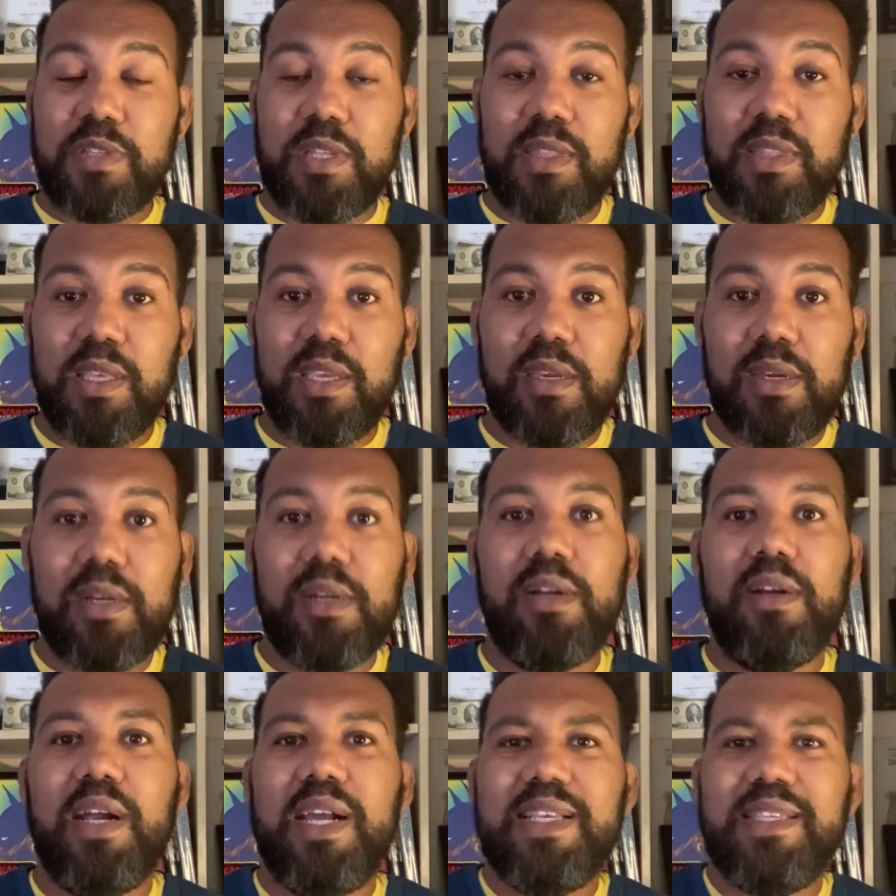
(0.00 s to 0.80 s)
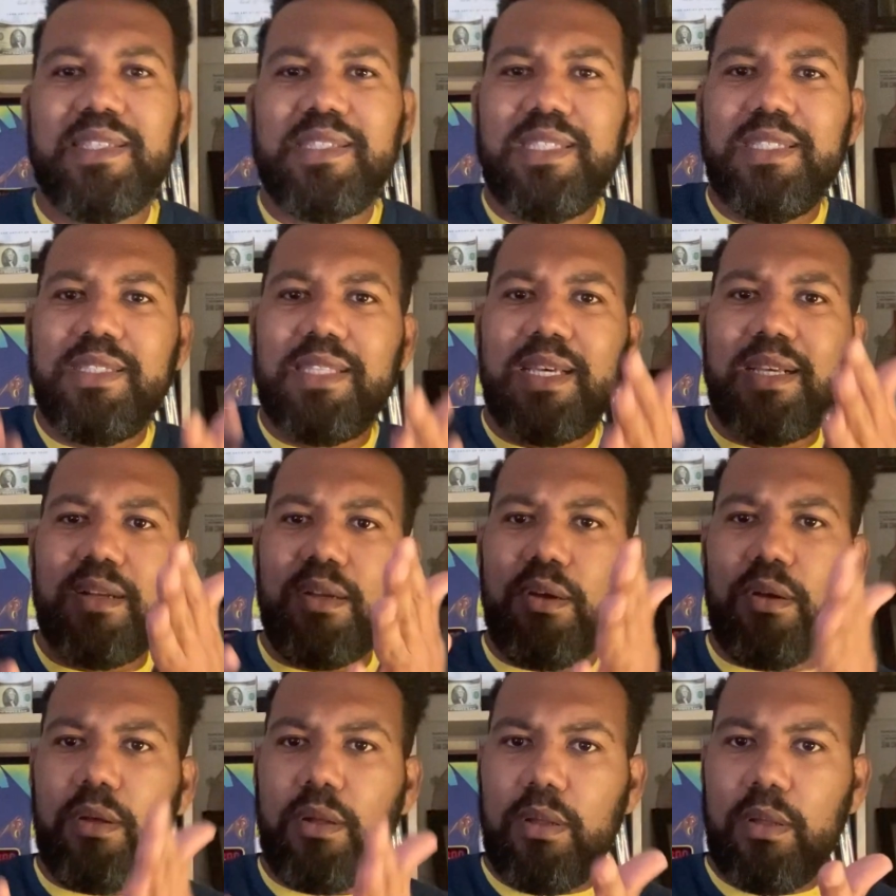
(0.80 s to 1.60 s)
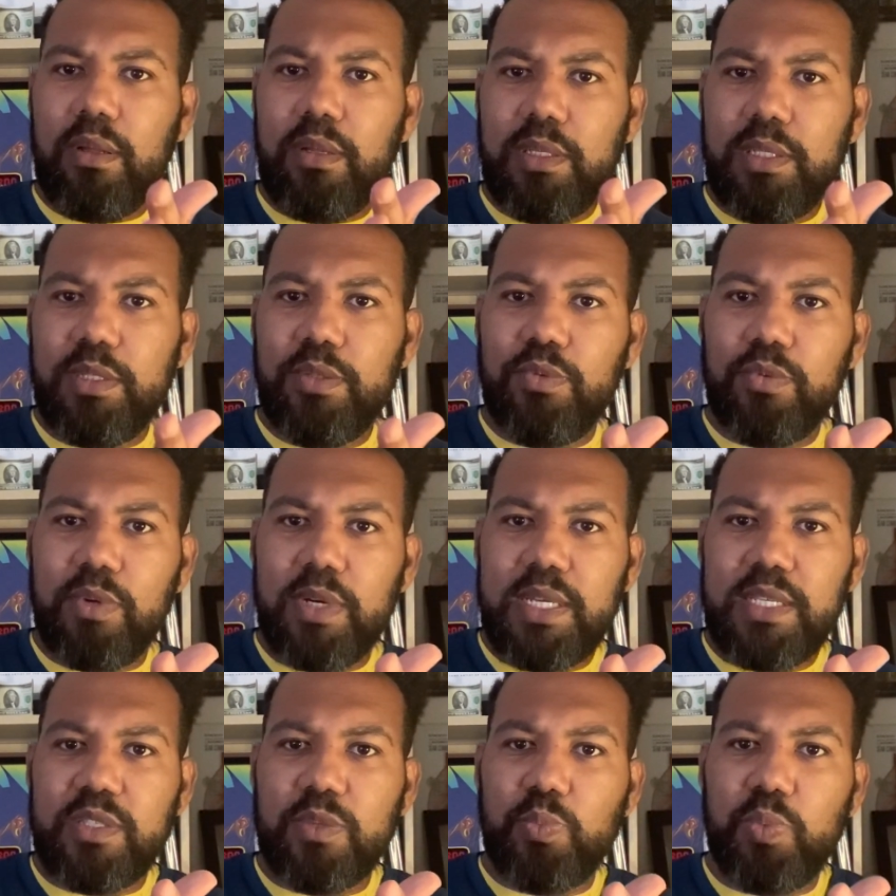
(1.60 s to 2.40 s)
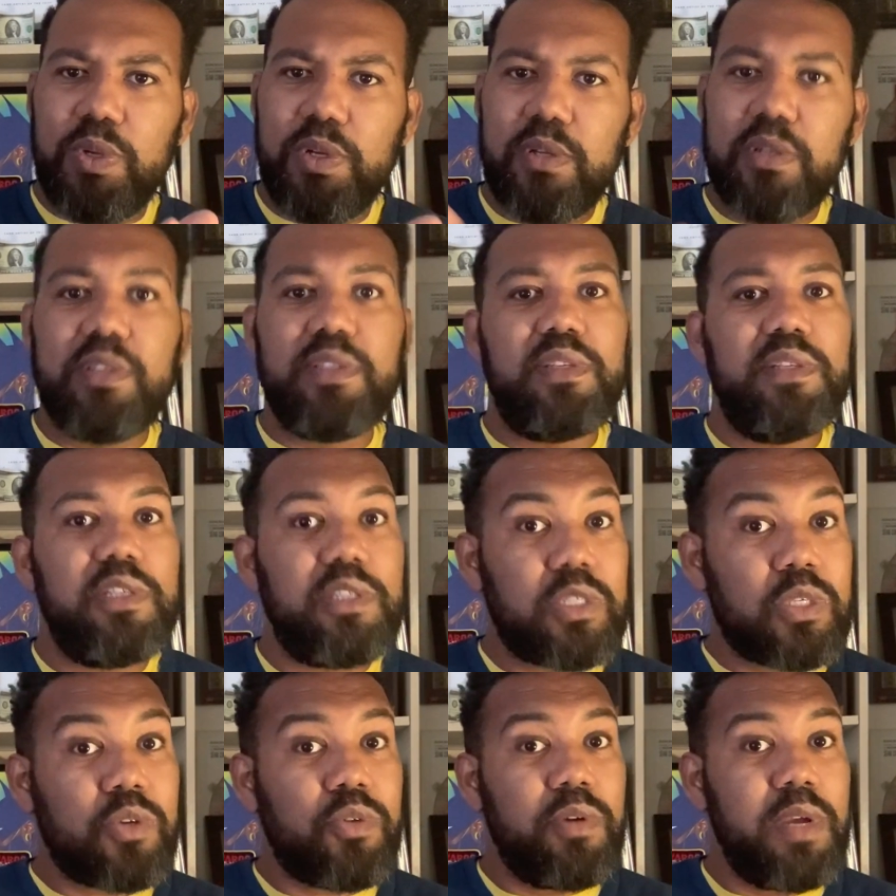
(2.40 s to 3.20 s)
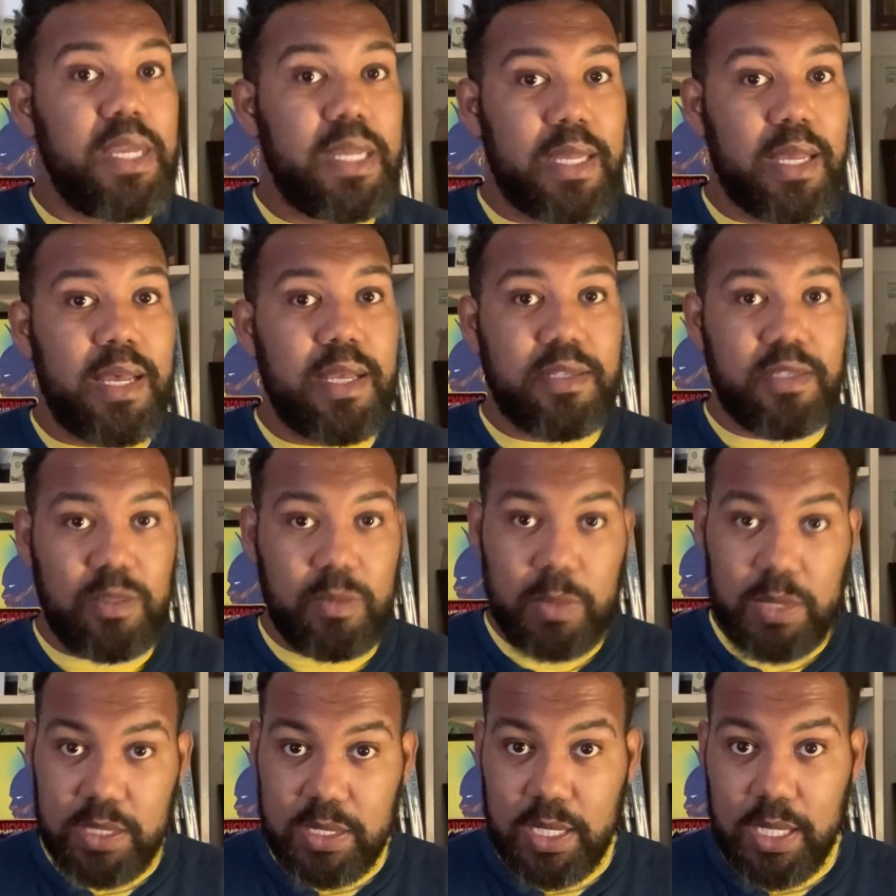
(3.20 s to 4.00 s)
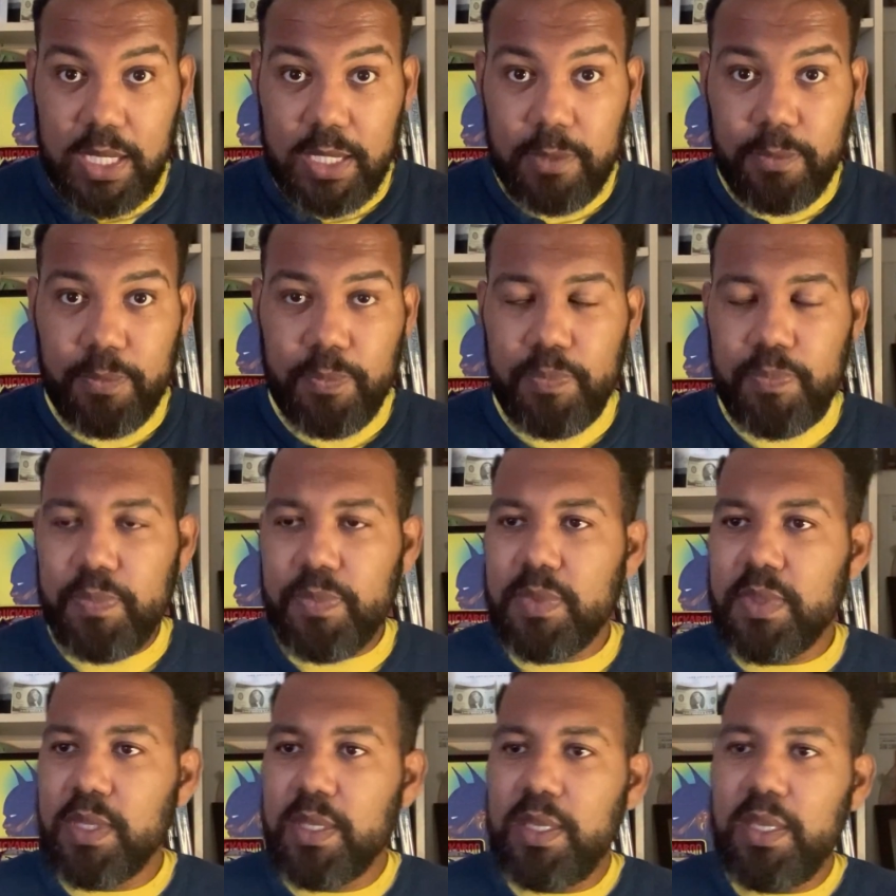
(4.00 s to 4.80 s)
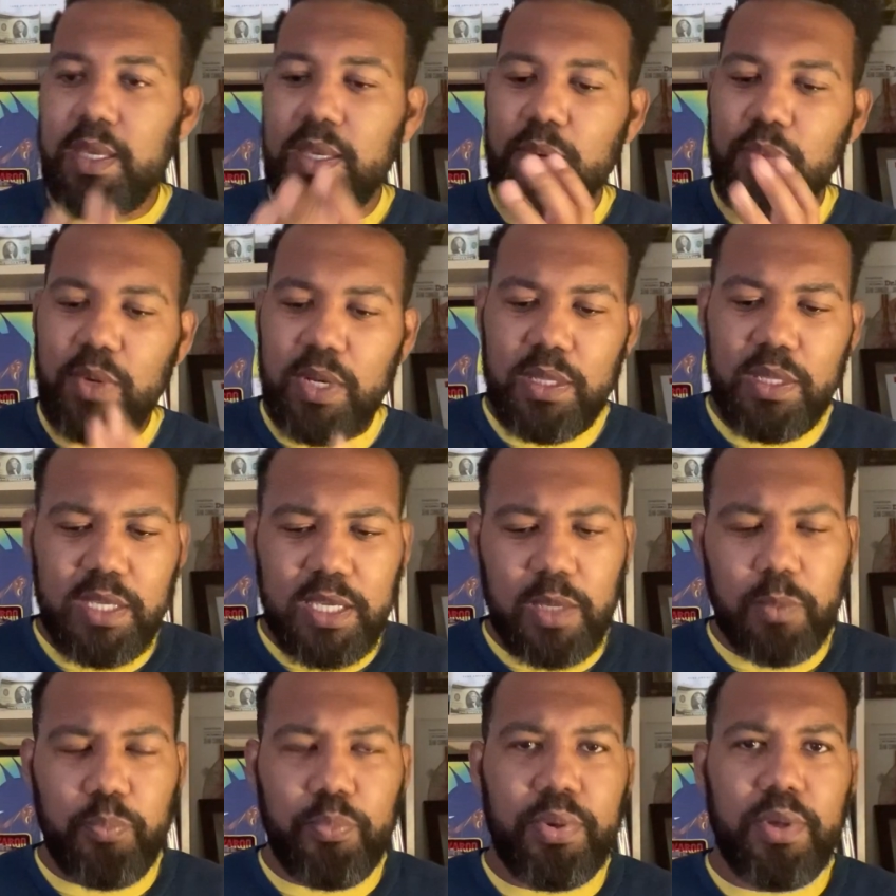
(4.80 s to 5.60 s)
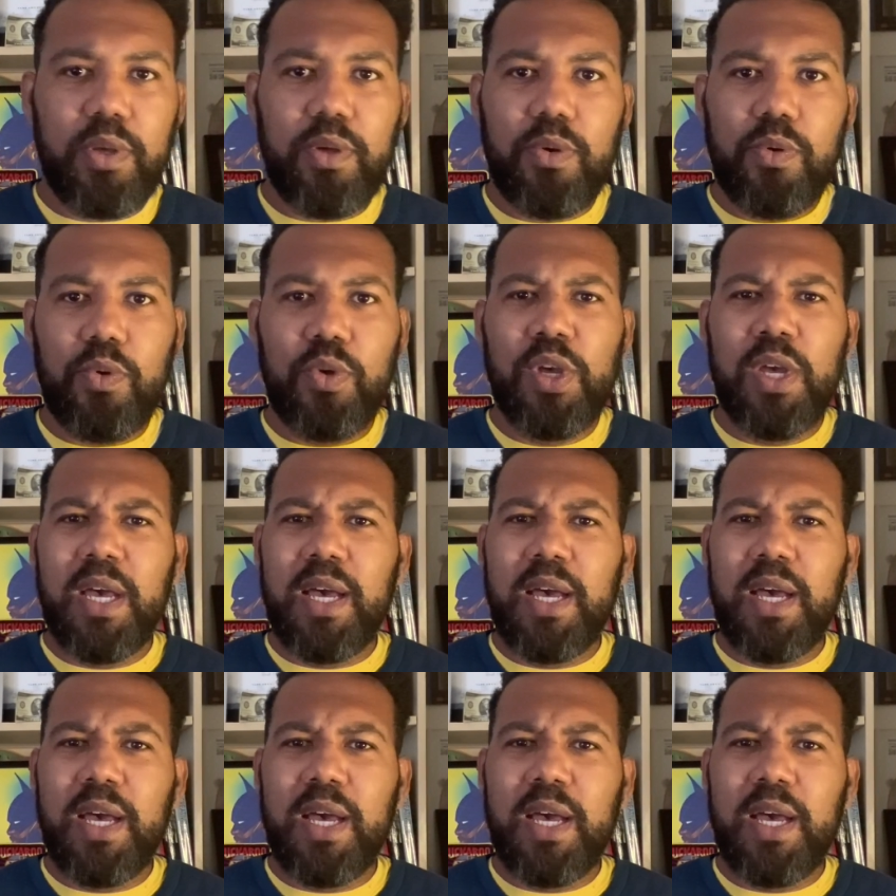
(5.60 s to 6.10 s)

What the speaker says: that they are. I see that all in Rey's appearance, and it's great costume design. When I look at Poe,